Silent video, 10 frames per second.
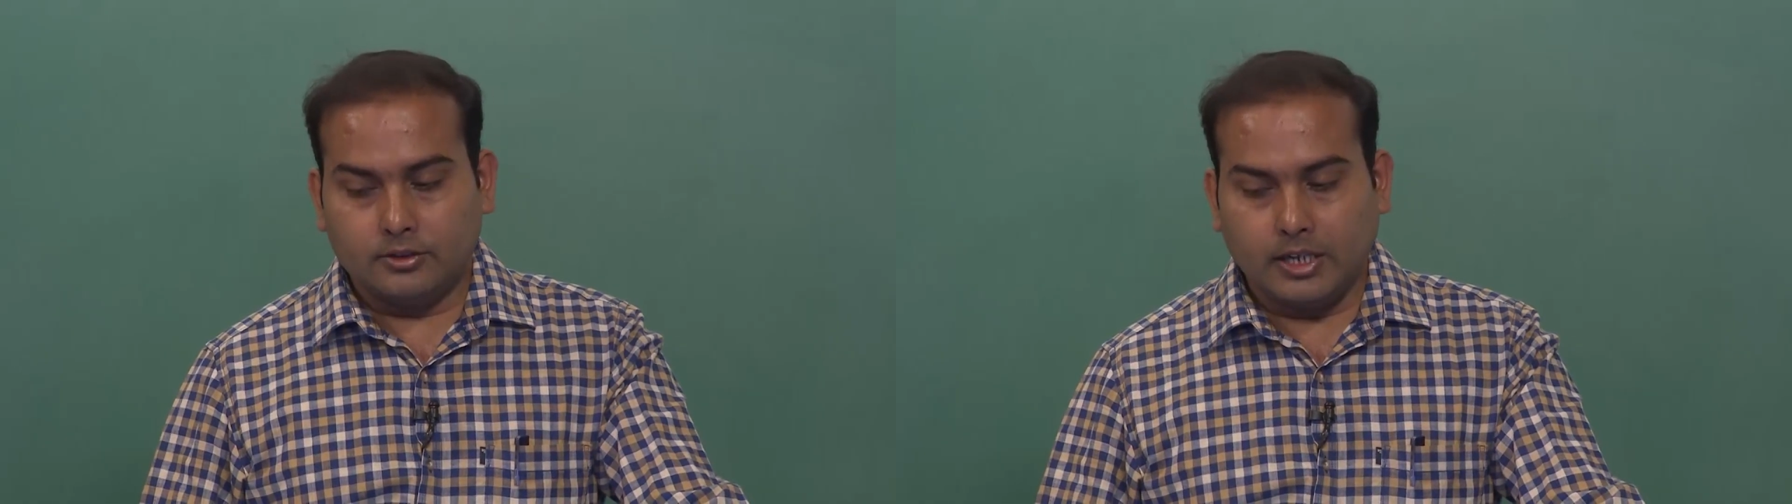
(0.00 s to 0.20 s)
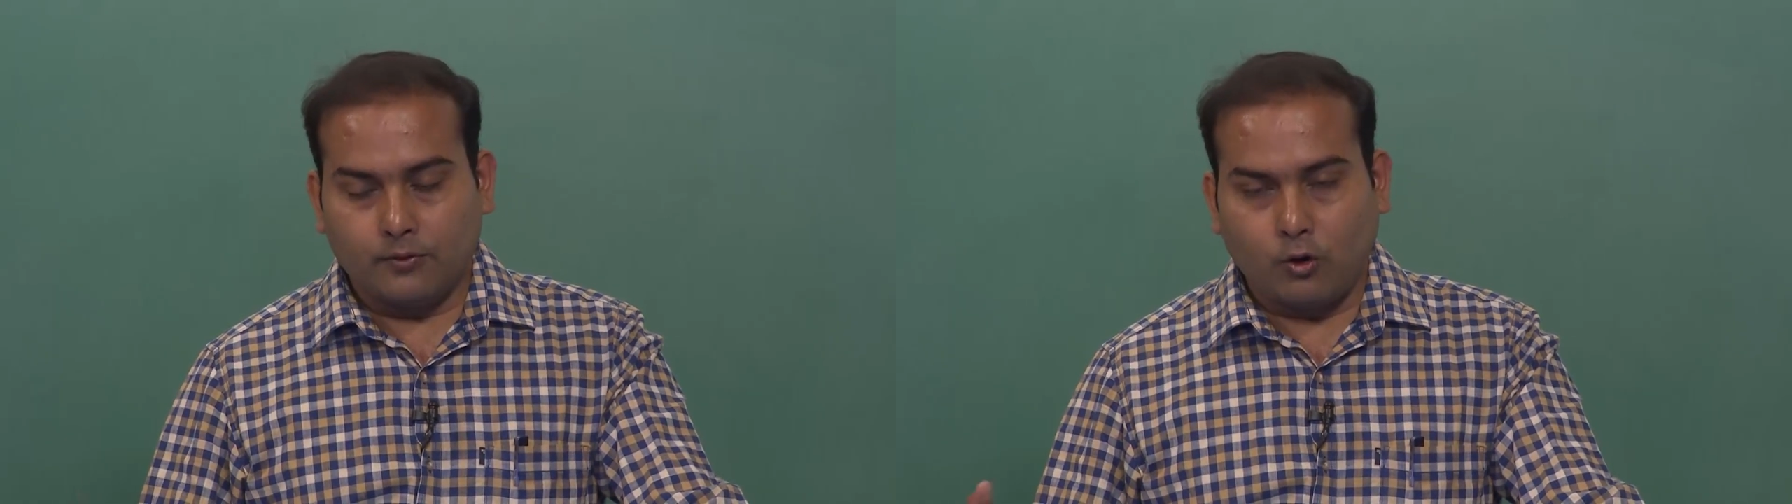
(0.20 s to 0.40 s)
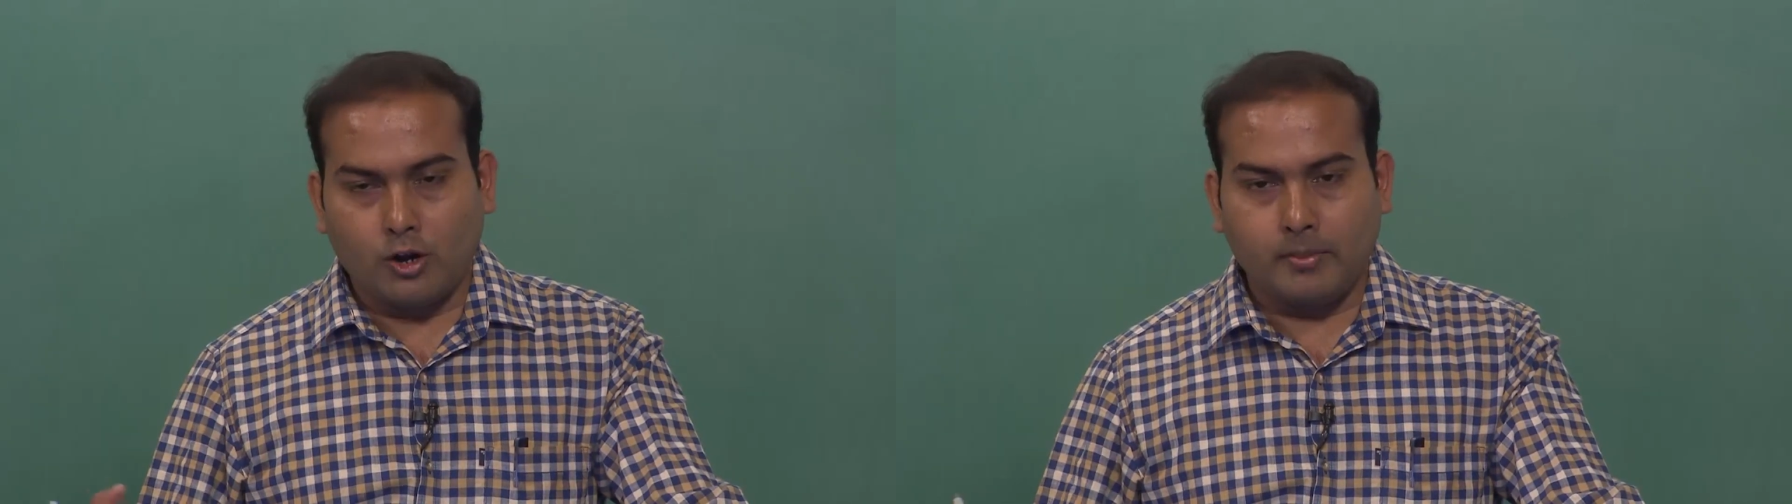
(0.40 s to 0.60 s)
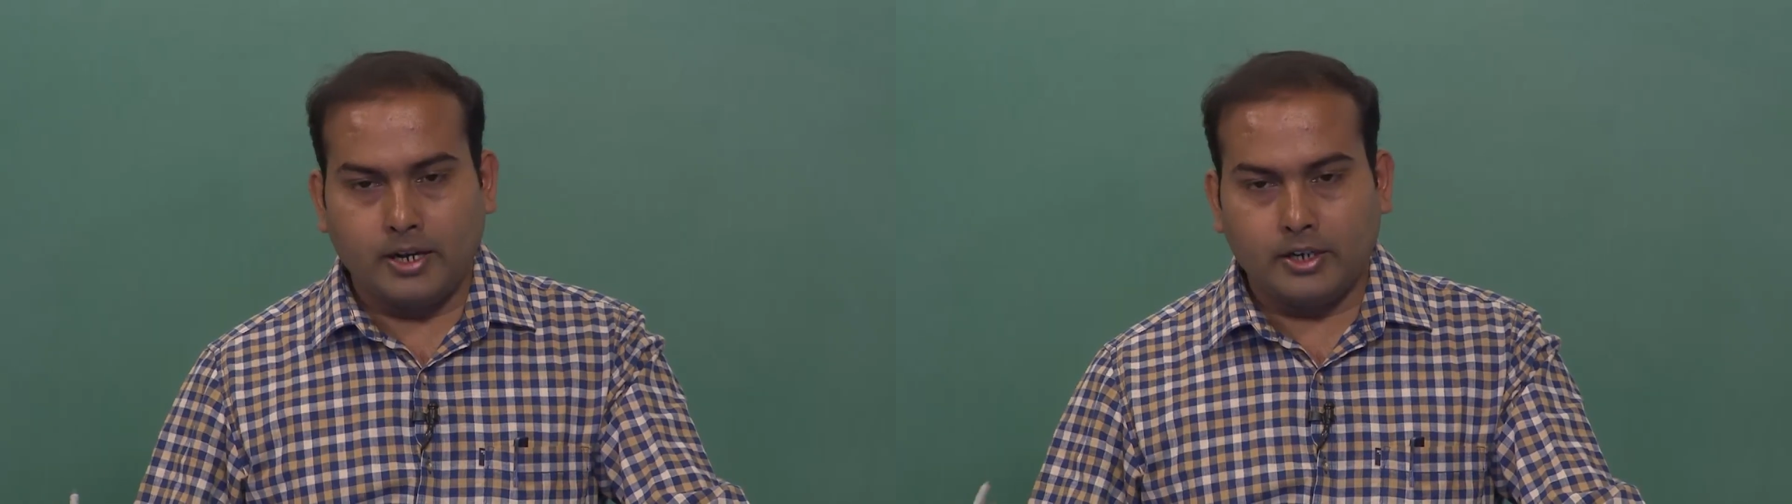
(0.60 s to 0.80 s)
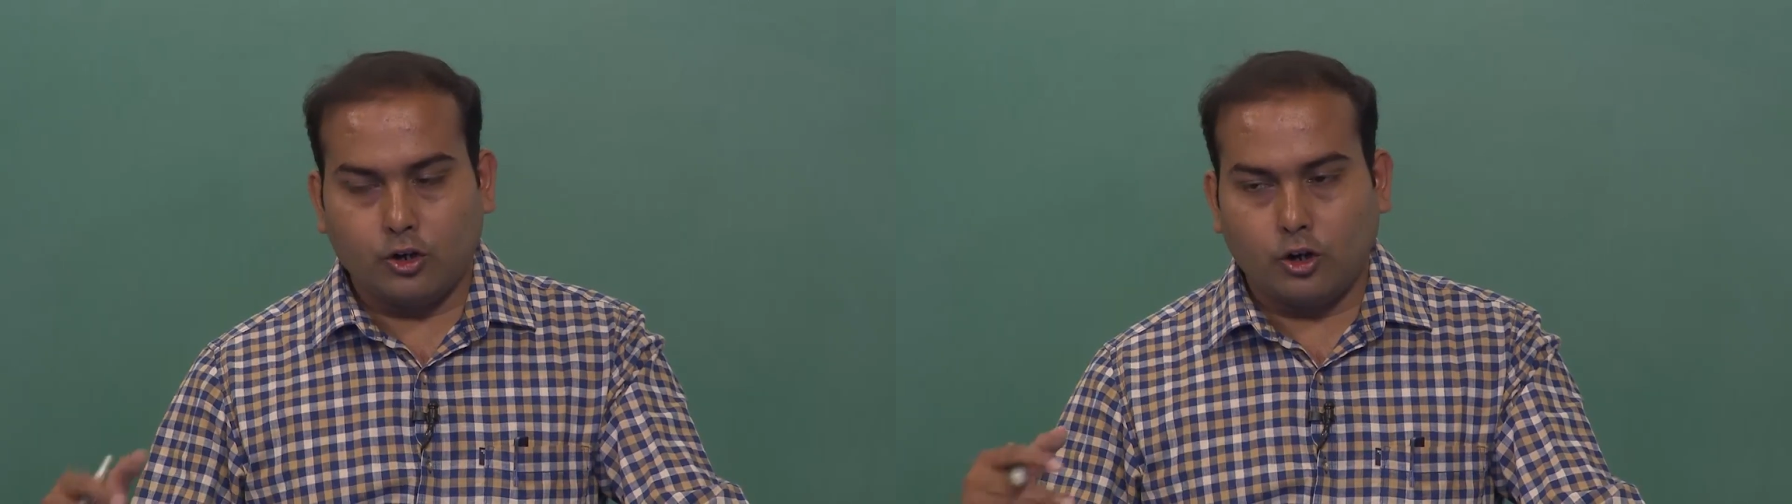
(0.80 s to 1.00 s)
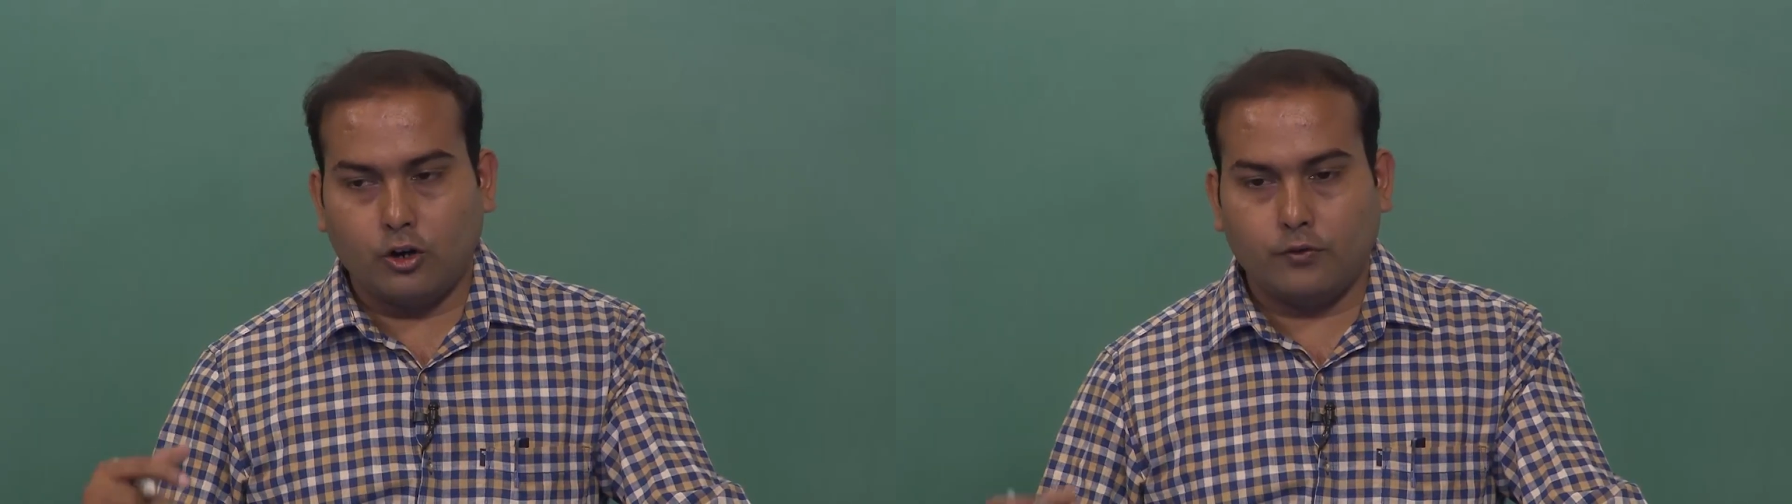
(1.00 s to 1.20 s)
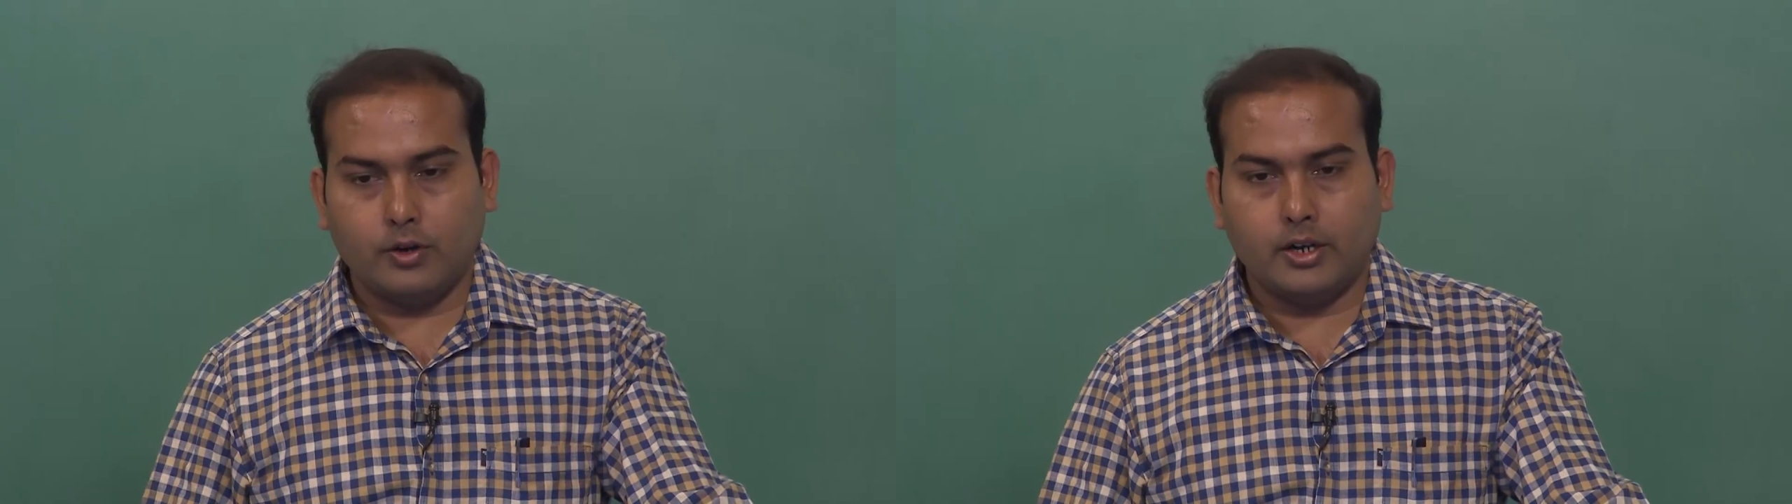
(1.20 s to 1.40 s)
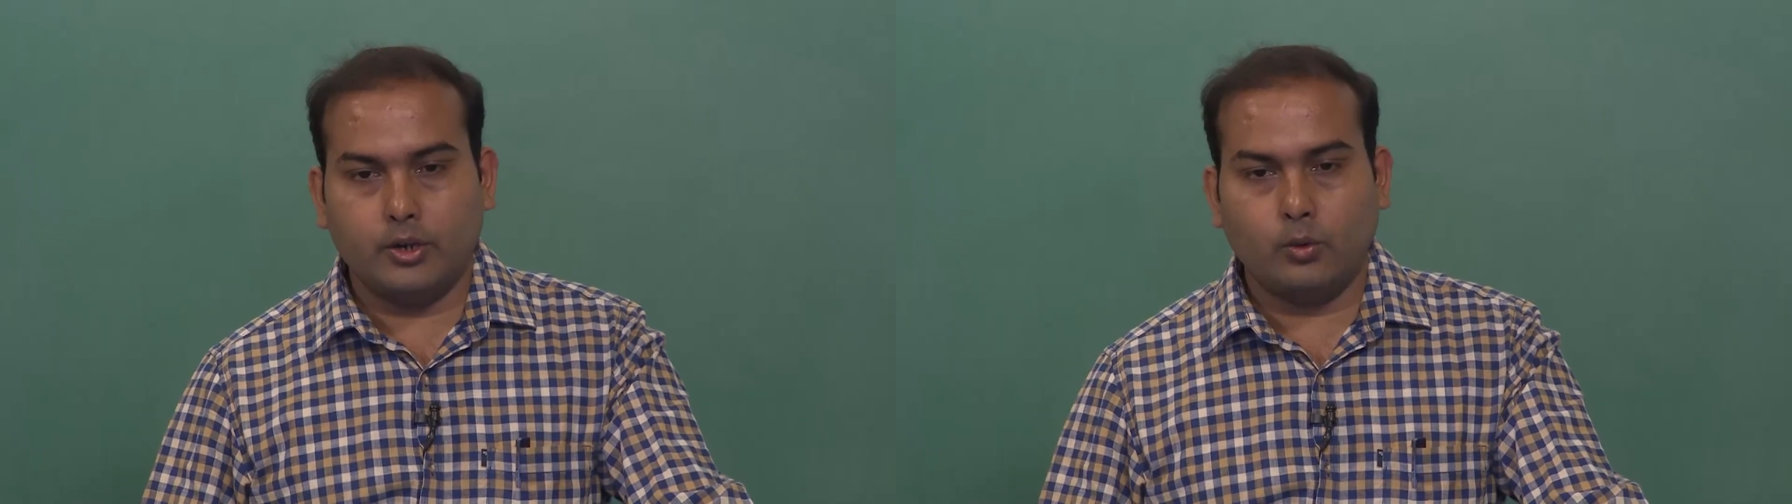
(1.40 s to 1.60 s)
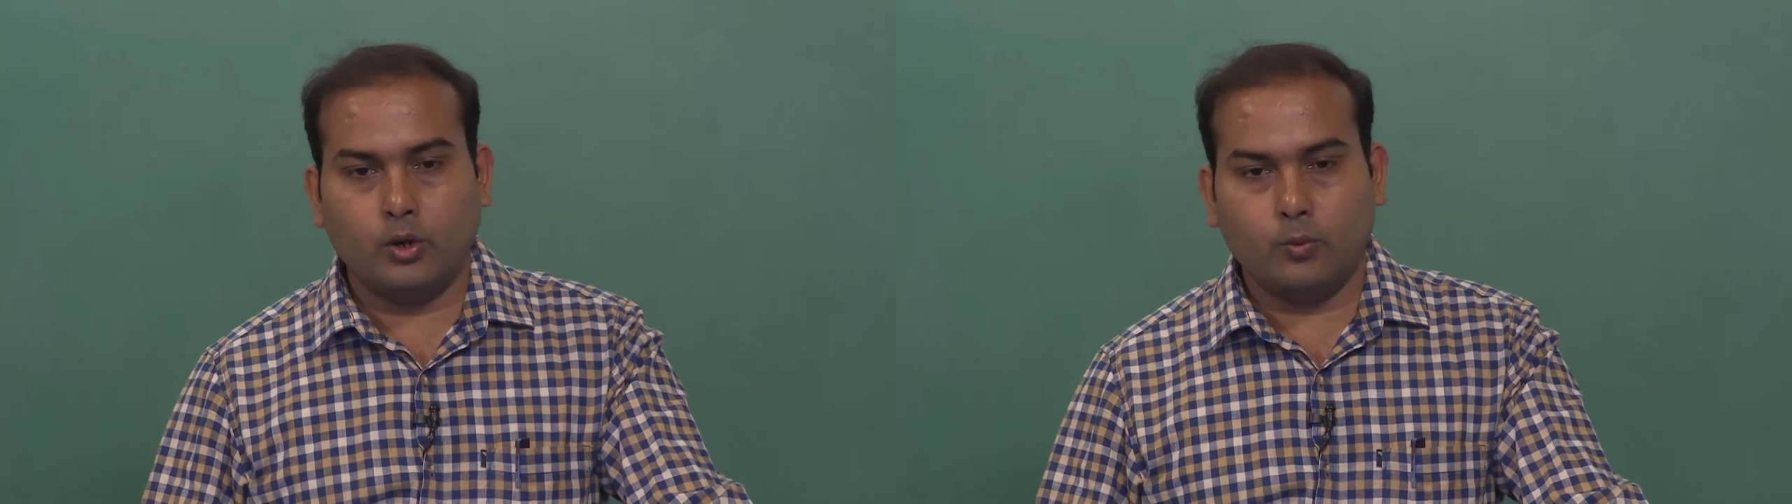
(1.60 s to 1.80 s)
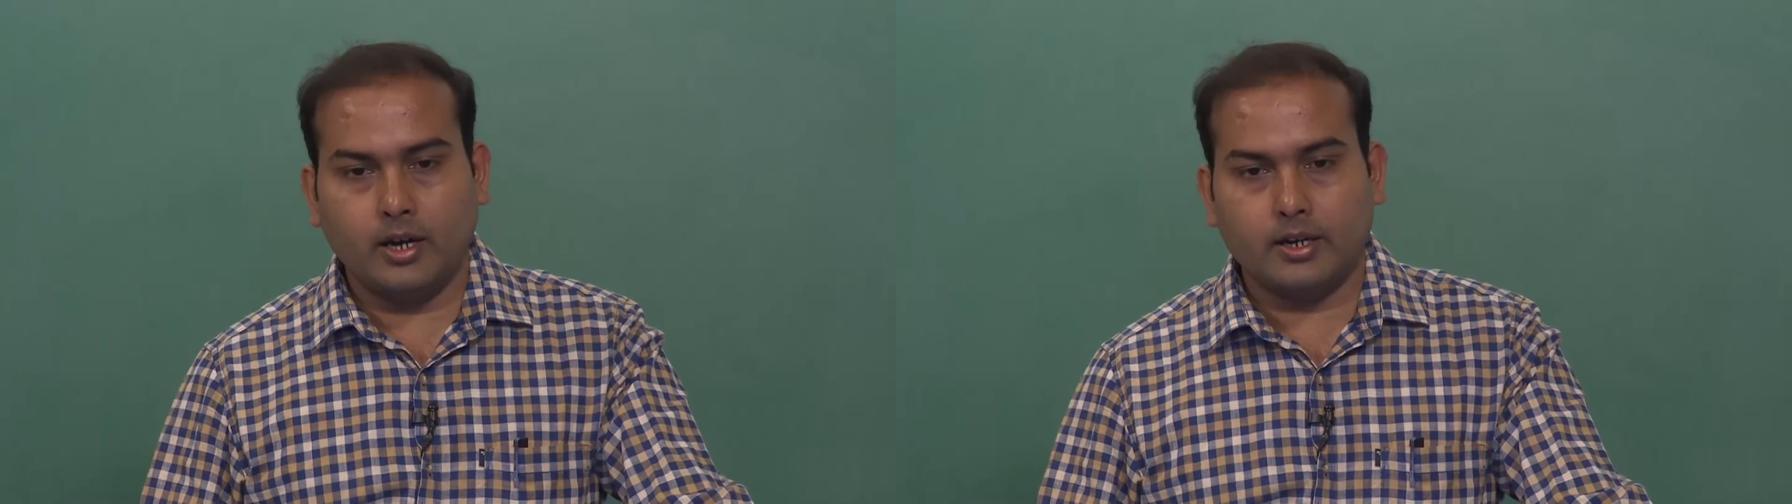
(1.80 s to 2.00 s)
environment of
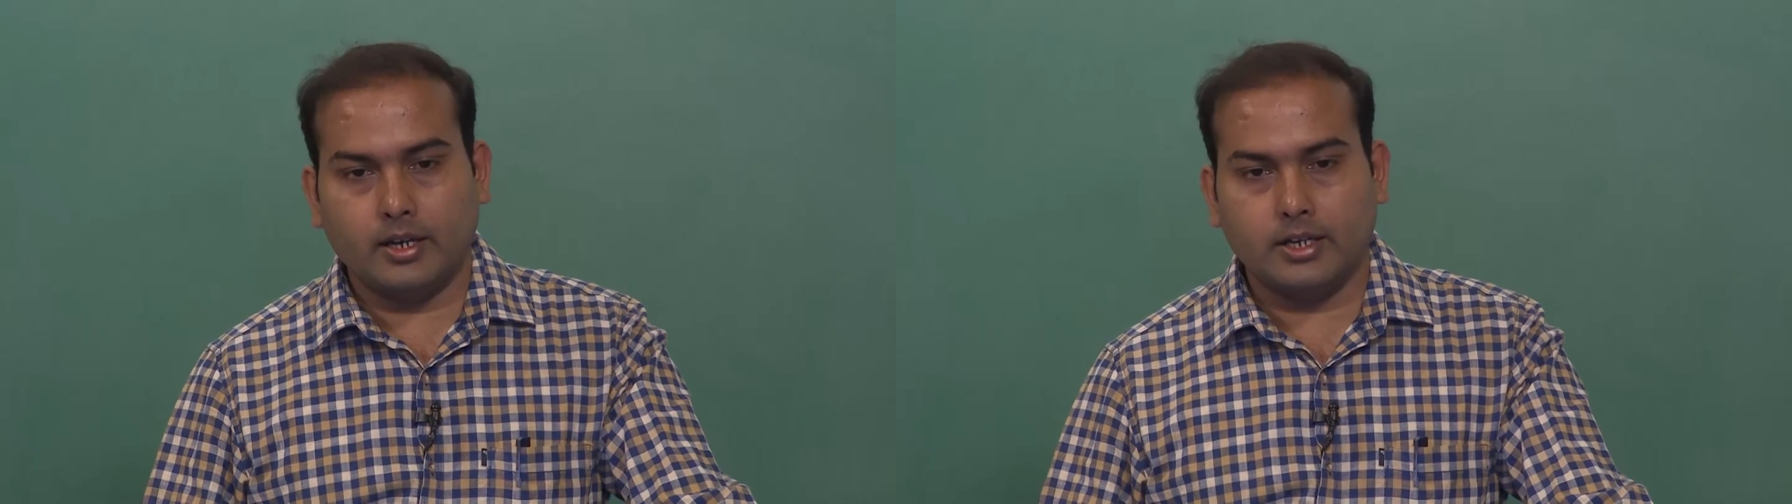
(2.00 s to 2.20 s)
doing work